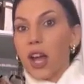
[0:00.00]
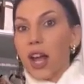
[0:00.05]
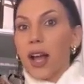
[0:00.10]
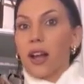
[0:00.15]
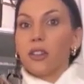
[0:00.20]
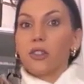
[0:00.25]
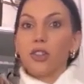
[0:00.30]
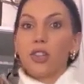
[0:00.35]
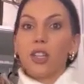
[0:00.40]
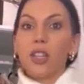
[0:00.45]
I
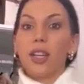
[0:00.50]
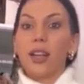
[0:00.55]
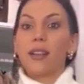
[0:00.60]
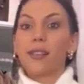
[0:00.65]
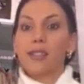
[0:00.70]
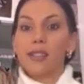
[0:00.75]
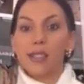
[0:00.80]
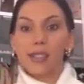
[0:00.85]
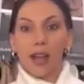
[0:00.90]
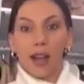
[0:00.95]

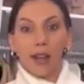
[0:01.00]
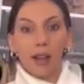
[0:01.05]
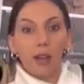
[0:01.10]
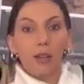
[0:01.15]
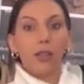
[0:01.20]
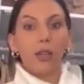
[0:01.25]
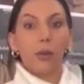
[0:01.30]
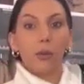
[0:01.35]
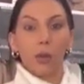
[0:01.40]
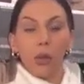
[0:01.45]
actually
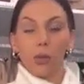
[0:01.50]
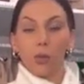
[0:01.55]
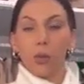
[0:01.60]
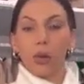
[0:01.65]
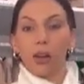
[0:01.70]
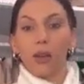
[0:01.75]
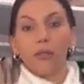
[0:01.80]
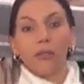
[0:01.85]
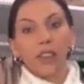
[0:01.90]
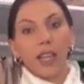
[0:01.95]
styled it with
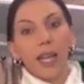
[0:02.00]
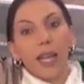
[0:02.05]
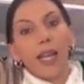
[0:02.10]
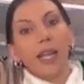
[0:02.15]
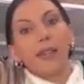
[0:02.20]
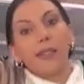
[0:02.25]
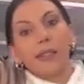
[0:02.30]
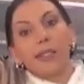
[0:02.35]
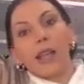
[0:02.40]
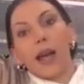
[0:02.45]
one of
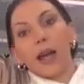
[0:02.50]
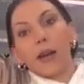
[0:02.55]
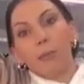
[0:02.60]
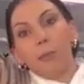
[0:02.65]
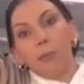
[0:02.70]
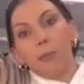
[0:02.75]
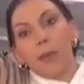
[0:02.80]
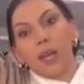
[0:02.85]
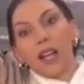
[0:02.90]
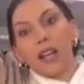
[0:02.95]
the
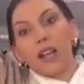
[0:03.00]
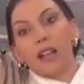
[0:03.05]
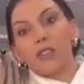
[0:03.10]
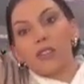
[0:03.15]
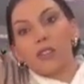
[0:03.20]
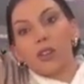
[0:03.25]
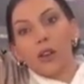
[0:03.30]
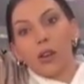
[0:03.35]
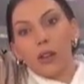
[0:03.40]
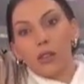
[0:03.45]
satin midi
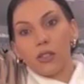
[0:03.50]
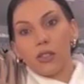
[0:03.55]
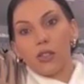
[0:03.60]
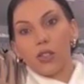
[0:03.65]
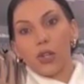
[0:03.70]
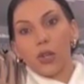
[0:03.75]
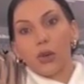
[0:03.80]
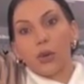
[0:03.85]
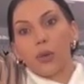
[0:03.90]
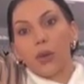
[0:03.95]

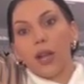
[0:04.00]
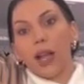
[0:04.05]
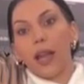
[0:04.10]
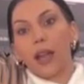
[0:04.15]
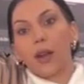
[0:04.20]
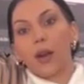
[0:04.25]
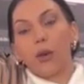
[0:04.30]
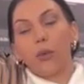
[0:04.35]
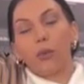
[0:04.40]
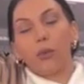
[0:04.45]
skirts to
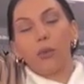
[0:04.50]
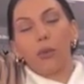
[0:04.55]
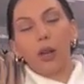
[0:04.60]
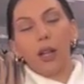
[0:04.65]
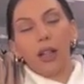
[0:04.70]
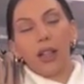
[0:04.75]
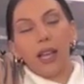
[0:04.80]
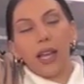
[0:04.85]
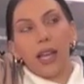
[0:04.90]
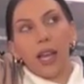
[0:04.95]
create a
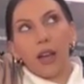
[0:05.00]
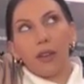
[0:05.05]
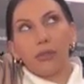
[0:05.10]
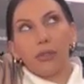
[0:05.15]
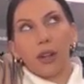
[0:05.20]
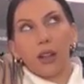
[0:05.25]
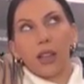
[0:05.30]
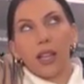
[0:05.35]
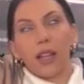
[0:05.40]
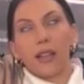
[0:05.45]
really
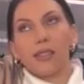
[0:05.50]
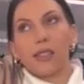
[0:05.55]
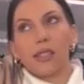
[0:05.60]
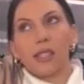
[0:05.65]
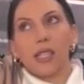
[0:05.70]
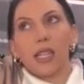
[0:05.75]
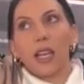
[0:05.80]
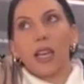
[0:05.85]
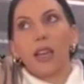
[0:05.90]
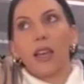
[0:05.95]

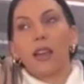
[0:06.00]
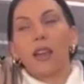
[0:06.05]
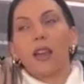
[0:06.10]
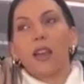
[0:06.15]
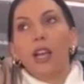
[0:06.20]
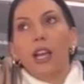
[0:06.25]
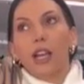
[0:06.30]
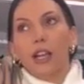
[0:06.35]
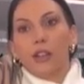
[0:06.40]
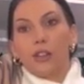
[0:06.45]
effortlessly
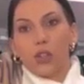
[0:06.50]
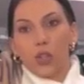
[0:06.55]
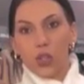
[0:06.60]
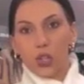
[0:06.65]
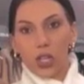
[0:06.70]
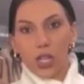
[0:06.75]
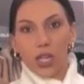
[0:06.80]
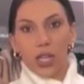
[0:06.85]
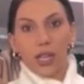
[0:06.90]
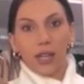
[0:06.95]

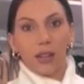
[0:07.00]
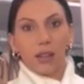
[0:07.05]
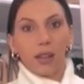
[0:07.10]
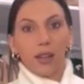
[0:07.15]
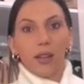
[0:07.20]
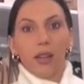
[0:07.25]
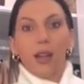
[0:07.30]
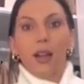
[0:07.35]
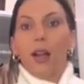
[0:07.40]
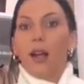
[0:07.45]
chic
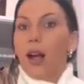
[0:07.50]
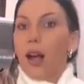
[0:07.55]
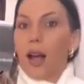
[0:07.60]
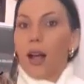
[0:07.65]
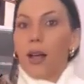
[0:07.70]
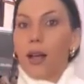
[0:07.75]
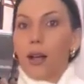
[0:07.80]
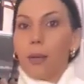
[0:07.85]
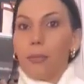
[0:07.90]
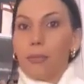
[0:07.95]

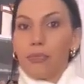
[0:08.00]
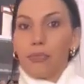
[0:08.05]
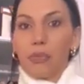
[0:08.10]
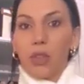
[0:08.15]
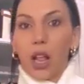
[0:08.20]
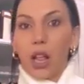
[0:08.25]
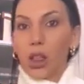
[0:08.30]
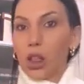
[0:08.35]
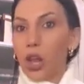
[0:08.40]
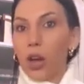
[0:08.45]

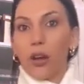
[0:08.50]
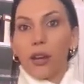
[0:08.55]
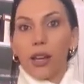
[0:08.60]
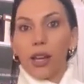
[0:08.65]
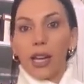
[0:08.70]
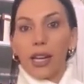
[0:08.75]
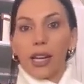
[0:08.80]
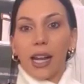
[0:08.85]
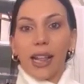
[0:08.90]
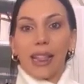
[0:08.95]
look,
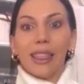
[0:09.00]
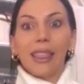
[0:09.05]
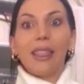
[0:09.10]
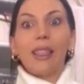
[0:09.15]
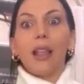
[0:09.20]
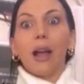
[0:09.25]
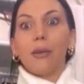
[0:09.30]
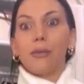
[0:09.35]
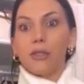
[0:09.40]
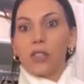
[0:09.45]
and I
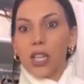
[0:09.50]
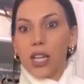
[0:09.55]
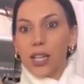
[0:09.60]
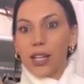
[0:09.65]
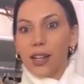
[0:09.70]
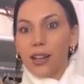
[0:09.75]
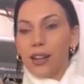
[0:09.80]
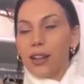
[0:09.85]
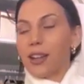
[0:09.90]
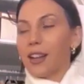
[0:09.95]
loved
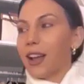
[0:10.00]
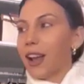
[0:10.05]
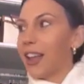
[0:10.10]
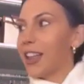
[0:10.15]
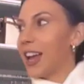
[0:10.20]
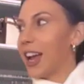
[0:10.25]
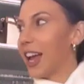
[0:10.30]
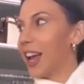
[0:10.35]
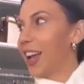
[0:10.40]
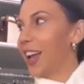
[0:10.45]
it.
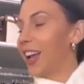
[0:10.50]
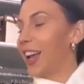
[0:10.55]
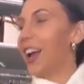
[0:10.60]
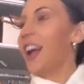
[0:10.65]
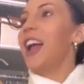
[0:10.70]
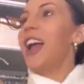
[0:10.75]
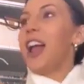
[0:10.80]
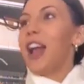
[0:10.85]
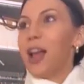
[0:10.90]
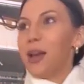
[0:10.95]

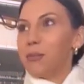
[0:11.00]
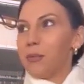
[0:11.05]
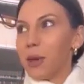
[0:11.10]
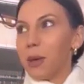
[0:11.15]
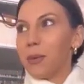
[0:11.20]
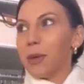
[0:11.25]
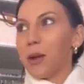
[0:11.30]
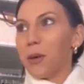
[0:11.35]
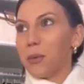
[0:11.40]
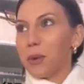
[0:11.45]

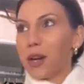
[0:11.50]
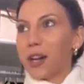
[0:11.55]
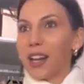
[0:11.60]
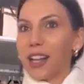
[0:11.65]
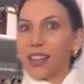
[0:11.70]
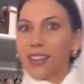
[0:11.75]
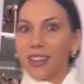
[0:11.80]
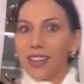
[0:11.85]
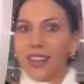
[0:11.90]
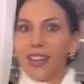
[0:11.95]
Maybe I'll wear it
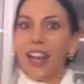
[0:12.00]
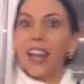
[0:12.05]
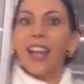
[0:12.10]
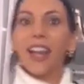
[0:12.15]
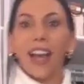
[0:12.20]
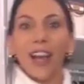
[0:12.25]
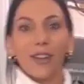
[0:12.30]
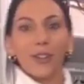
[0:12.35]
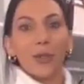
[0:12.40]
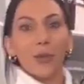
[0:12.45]
again
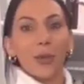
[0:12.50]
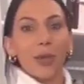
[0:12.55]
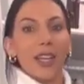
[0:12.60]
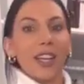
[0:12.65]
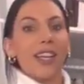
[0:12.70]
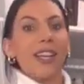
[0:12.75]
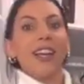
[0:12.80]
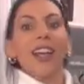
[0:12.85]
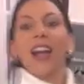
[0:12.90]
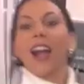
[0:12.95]
today,
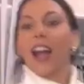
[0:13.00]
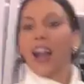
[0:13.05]
actually.